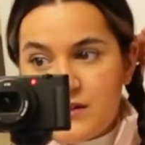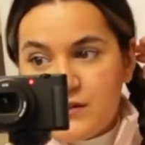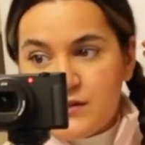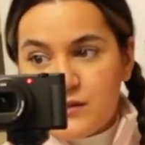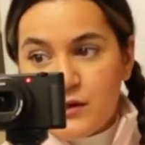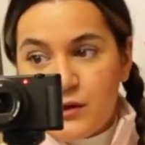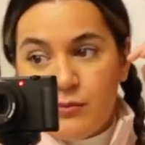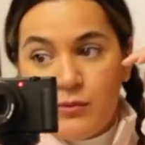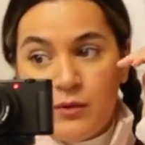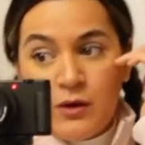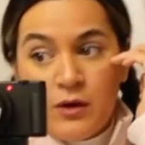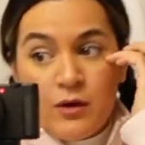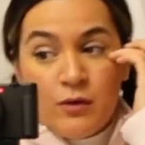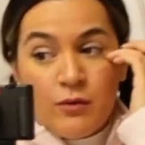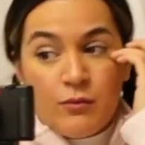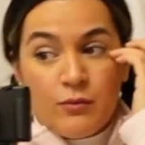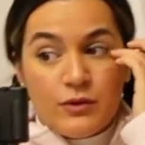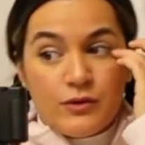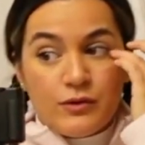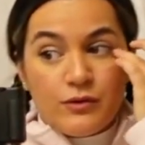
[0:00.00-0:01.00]
So
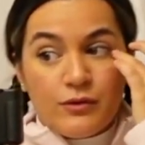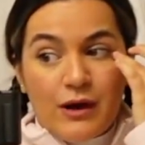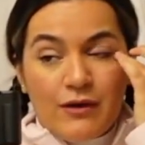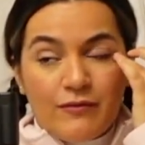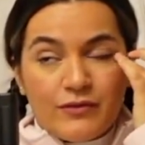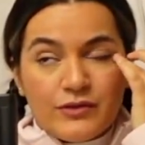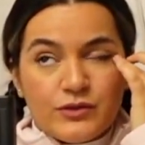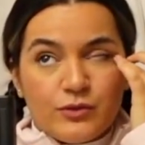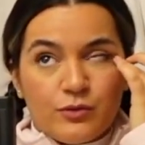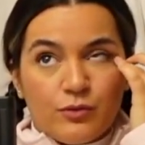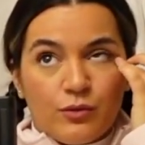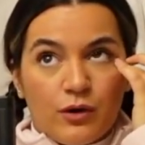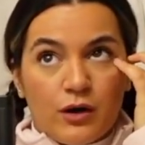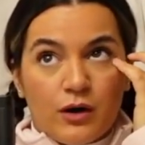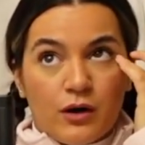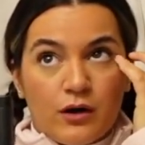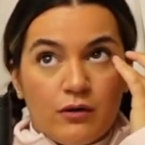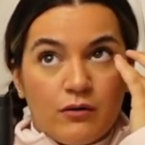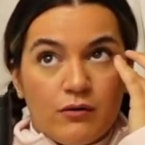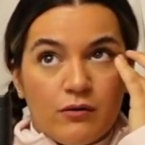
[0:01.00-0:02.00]
we do have a
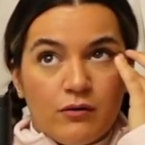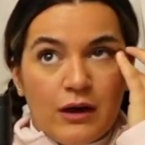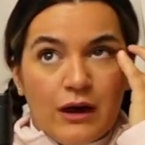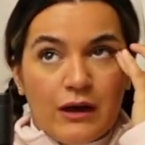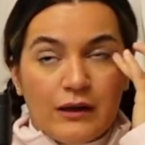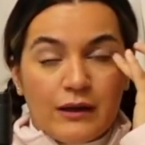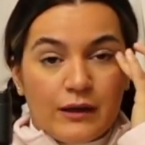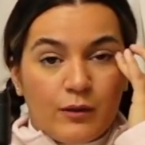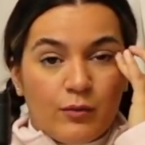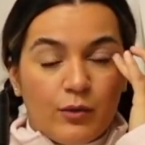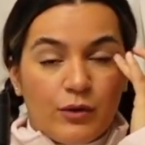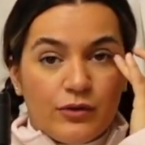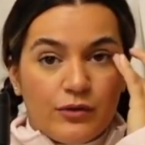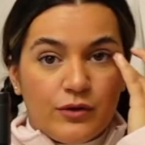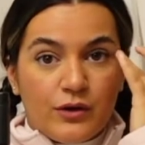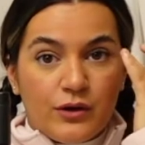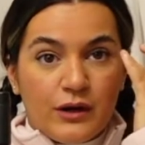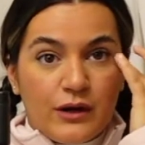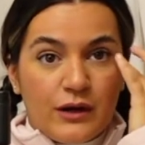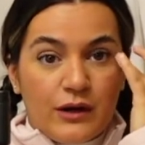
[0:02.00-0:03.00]
tour at like
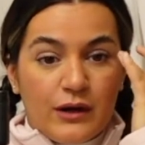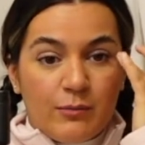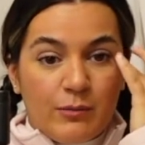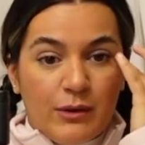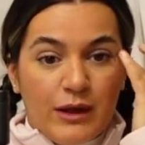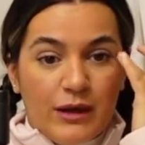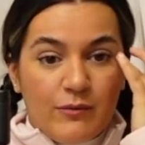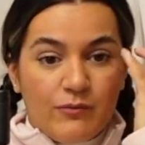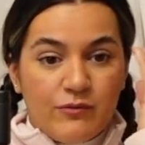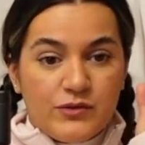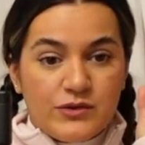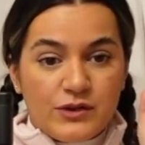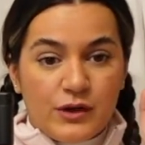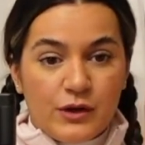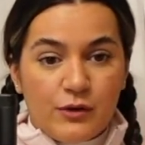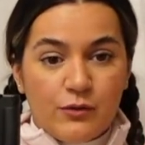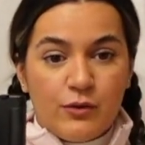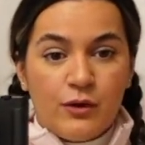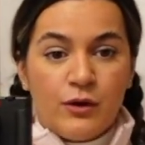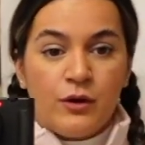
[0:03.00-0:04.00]
1.30 in Banff.
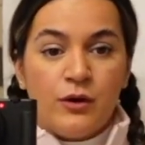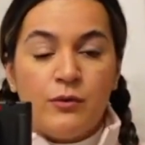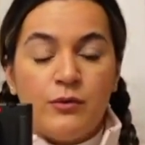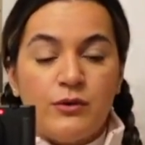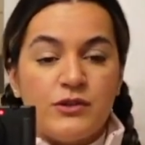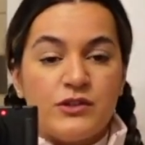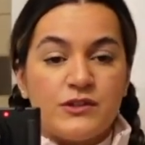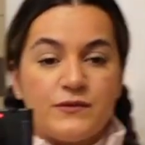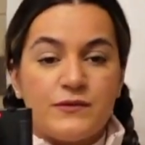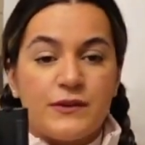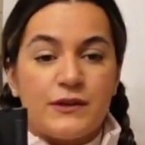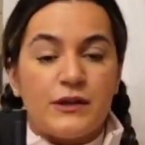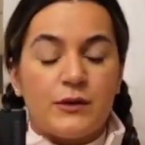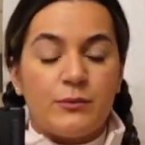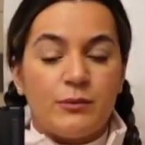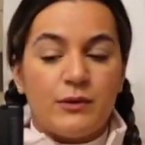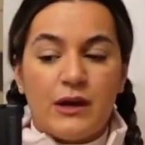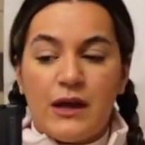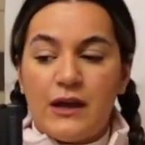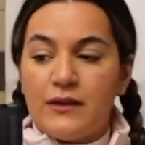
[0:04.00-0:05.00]
So we just figured
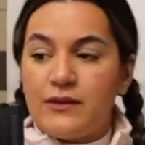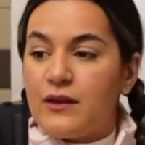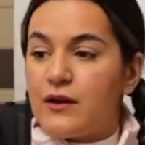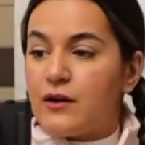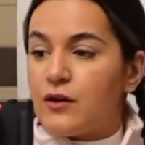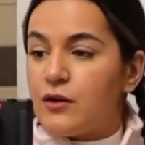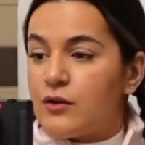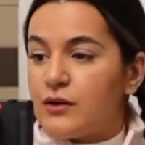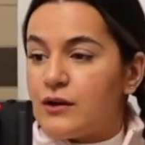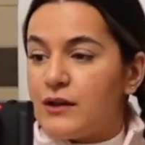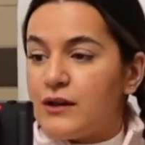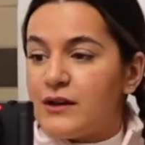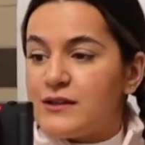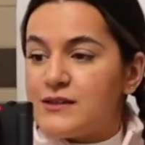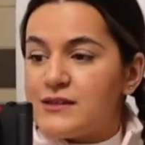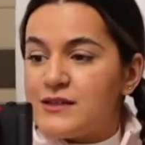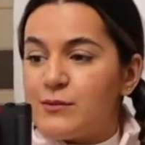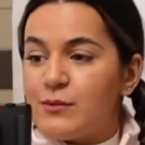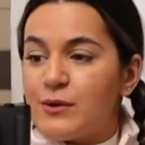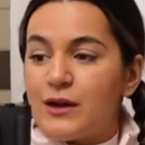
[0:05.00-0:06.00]
we'd head there early and
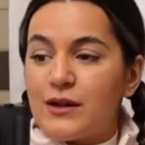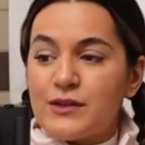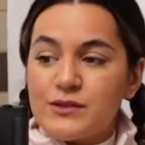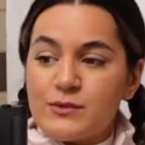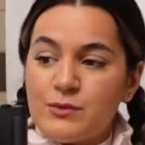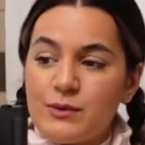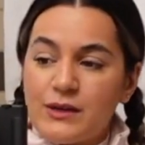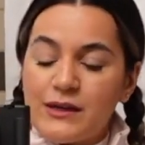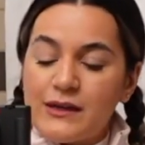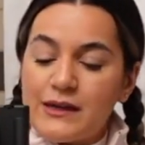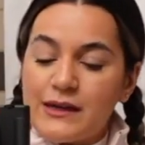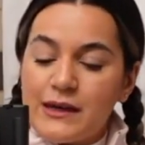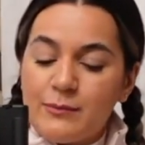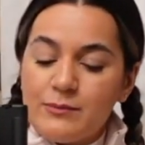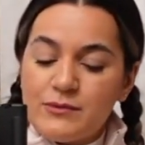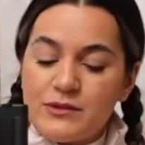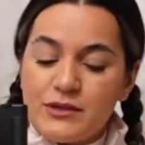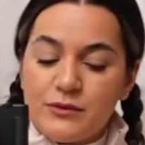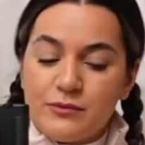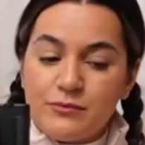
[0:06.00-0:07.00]
see what else we can get up
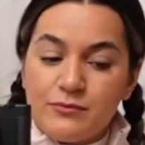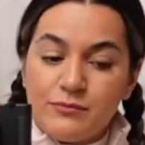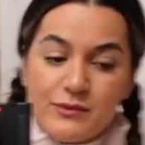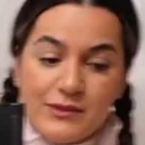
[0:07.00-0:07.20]
to.